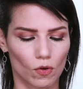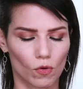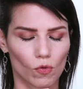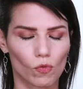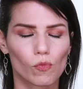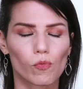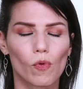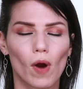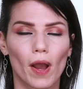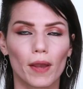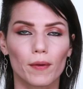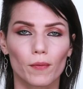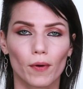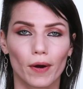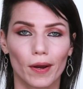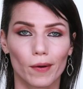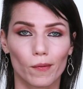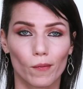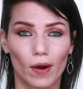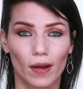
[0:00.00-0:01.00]
right where
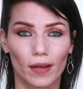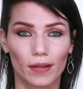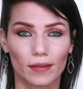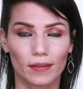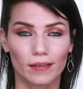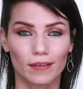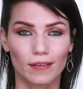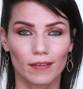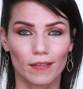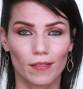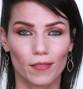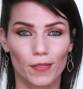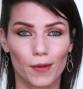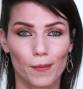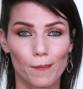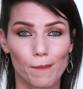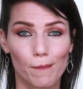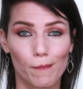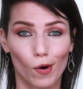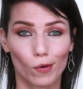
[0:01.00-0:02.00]
I want the
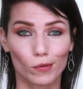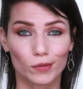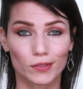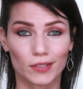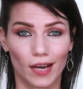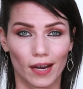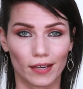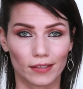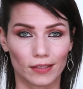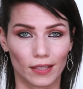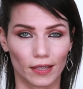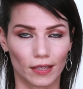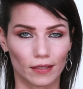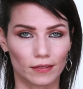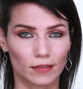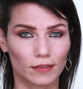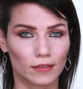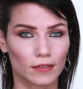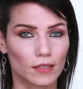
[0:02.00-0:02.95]
most highlight.